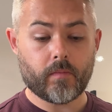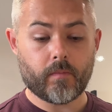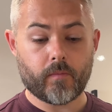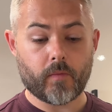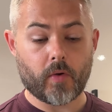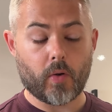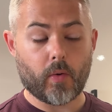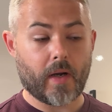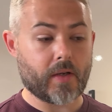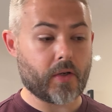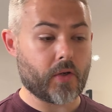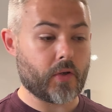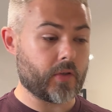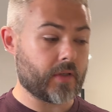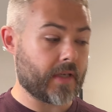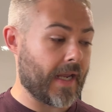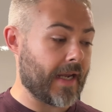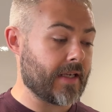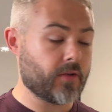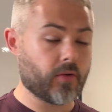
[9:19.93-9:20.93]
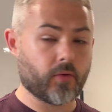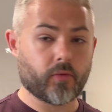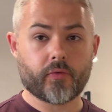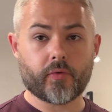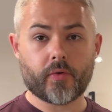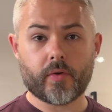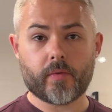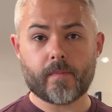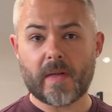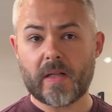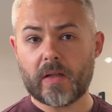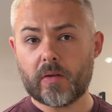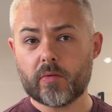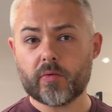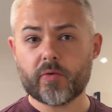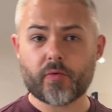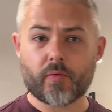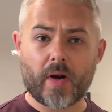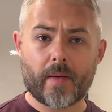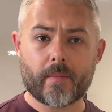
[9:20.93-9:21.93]
I used 800
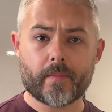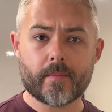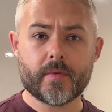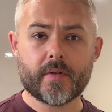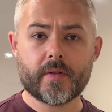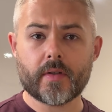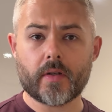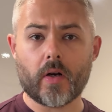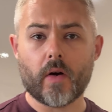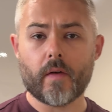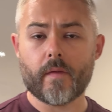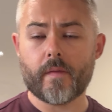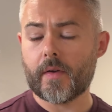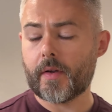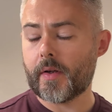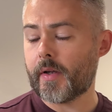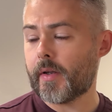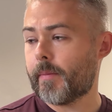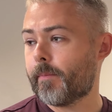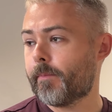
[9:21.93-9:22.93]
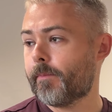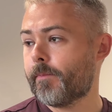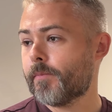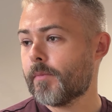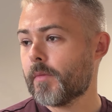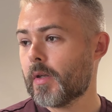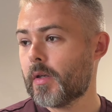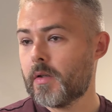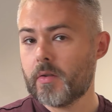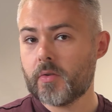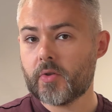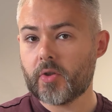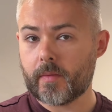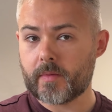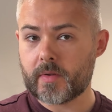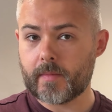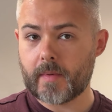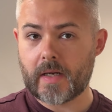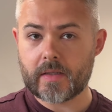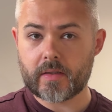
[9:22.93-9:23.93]
grams of chopped
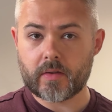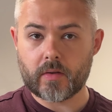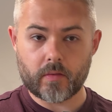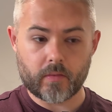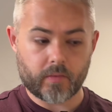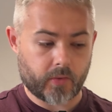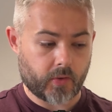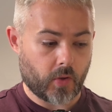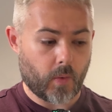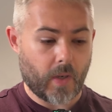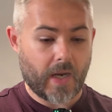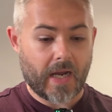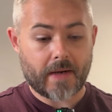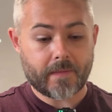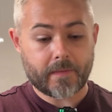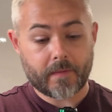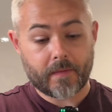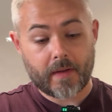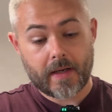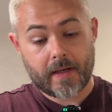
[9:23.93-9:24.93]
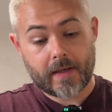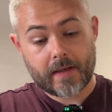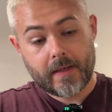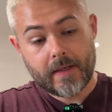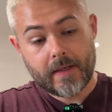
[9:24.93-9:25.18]
tomatoes, so half of that